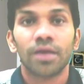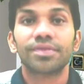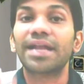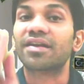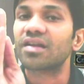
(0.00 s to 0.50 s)

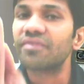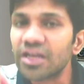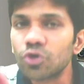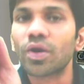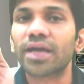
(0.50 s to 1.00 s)
then
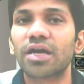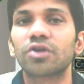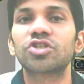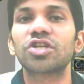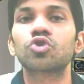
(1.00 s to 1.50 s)
revenue
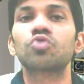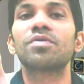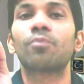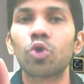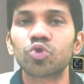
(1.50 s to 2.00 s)
recognition should be
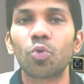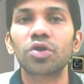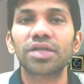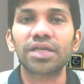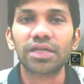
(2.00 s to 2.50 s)
postponed
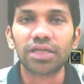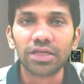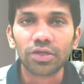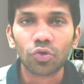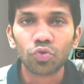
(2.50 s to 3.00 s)

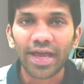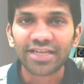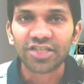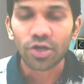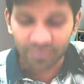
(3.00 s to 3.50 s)
to the extent of